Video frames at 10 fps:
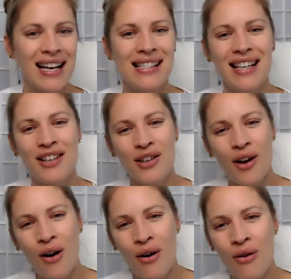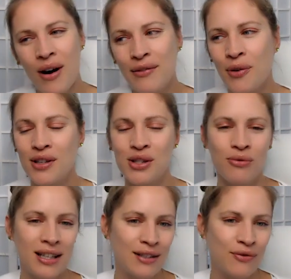I said, No, I've heard it's
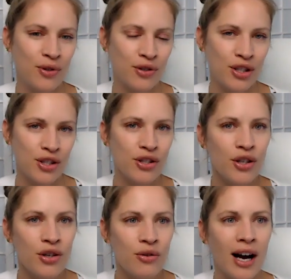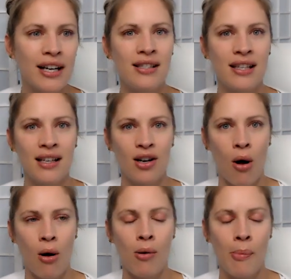really difficult to do. I just send it
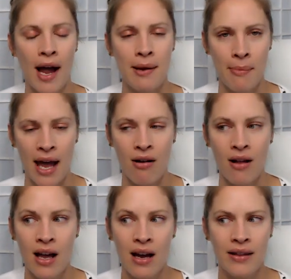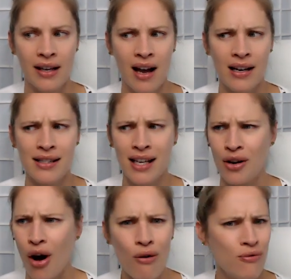all by mail. They kind of
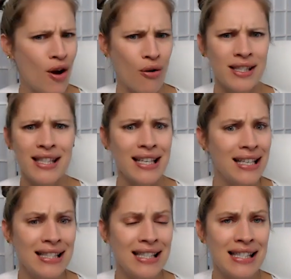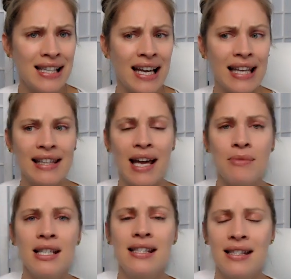said, Oh, no, it's the easiest thing.
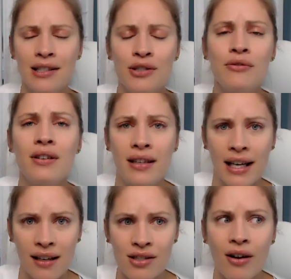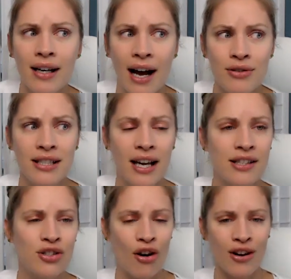Let me send you the links on how to
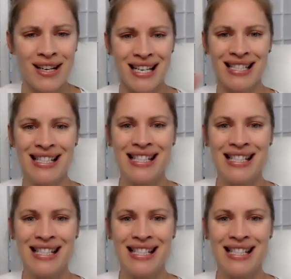get started.